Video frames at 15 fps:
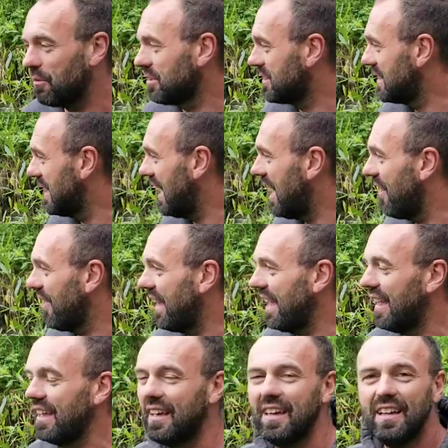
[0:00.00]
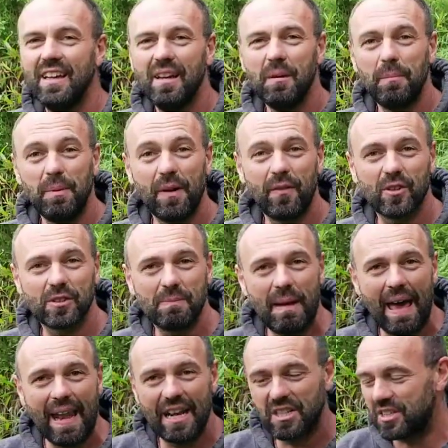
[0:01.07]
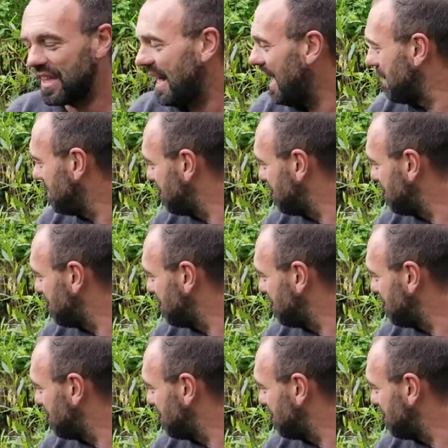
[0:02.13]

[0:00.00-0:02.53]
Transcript: We'll see how the beavers manage that.